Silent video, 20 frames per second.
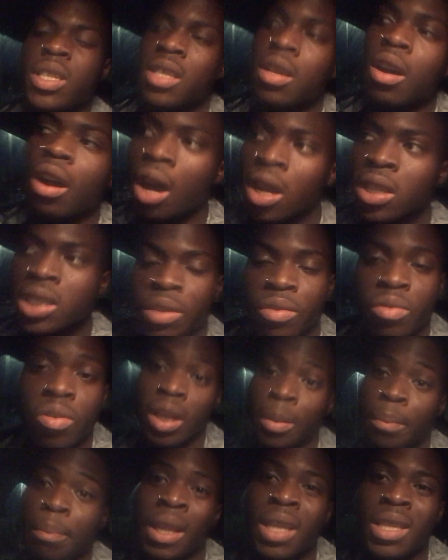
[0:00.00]
it's hard to have
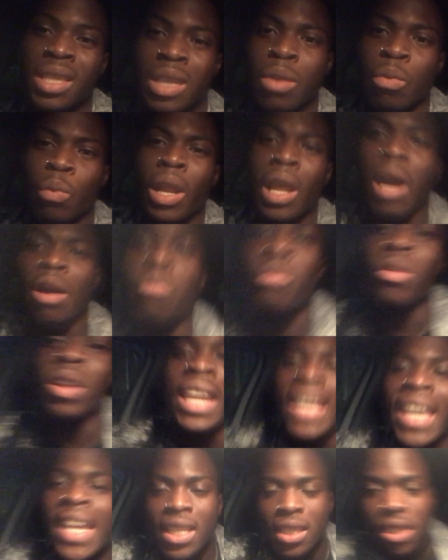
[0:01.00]
credibility when I'm
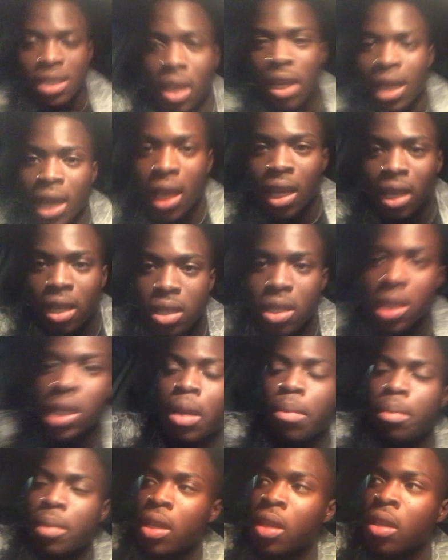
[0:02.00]
related to the guy. Do you
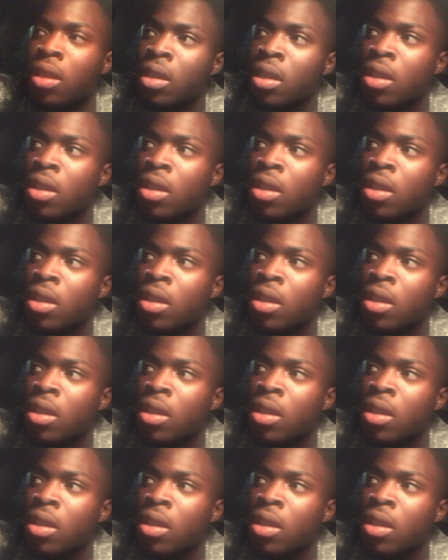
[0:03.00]
get me?